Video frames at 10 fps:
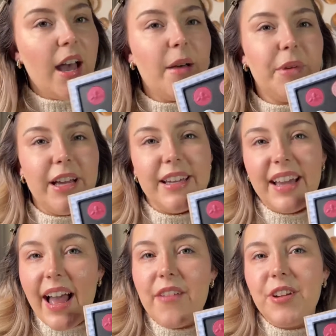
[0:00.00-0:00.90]
But
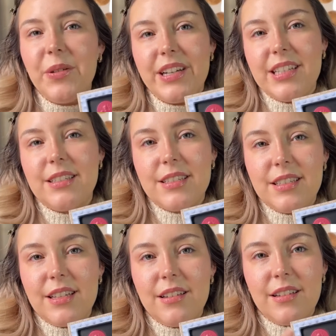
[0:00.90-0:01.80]
yeah, everyone is
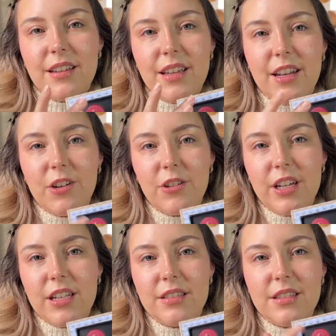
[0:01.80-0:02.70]
in
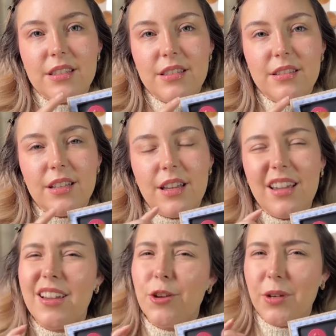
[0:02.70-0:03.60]

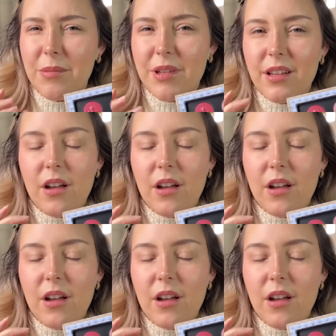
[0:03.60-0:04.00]
agreement.